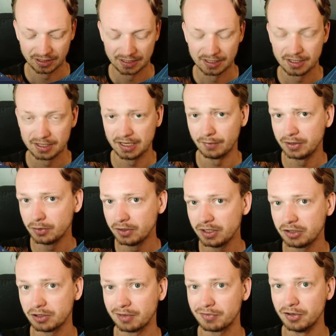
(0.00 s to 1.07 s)
Now we do need
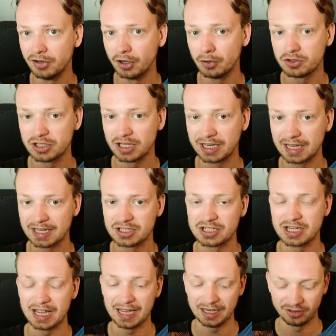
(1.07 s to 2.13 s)
to have Node.js
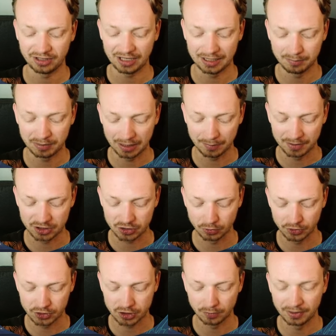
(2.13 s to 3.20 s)
and npm
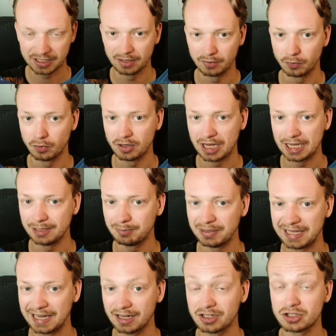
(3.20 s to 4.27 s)
installed, so we can run
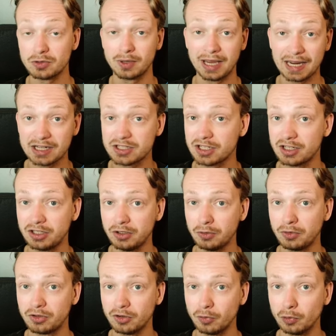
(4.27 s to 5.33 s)
npx to
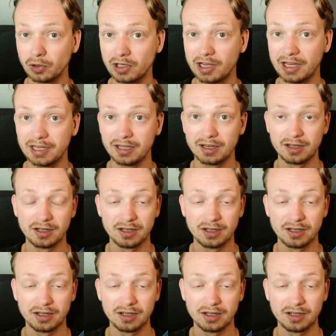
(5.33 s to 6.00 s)
execute an online